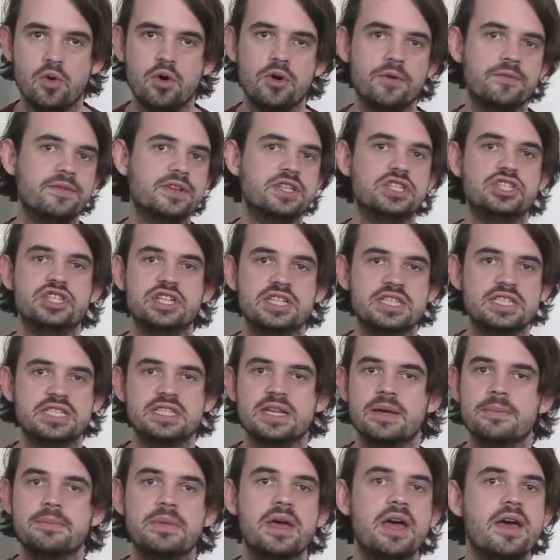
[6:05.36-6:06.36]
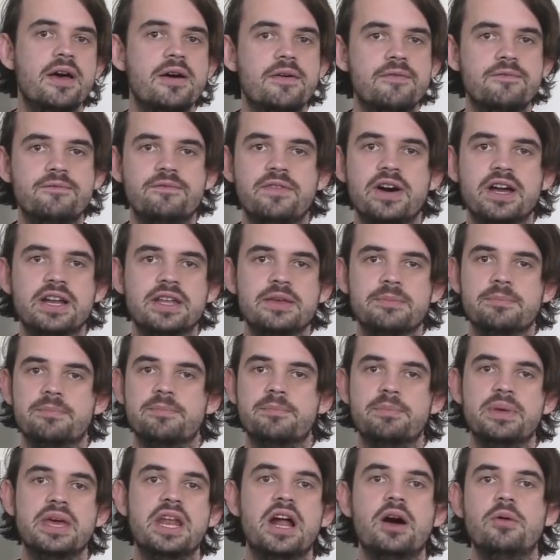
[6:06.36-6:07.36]
or if it's just some funny
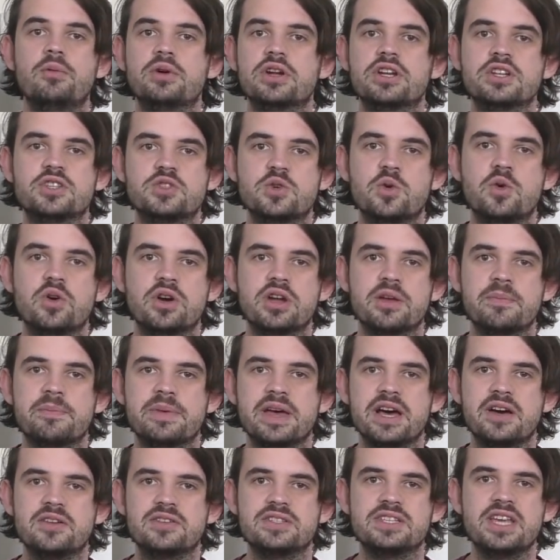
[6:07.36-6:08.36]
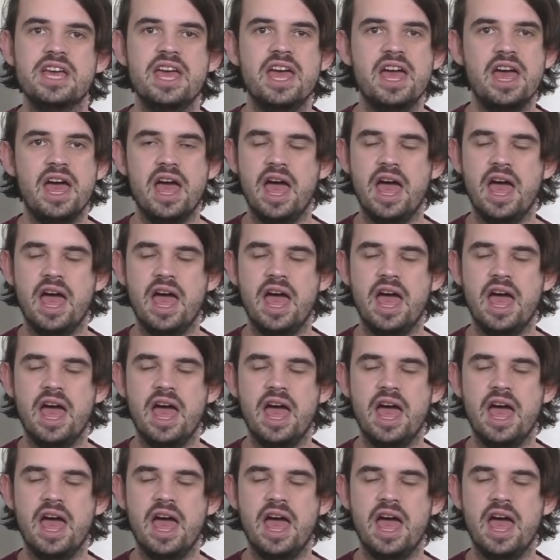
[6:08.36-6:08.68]
bit I want to talk about.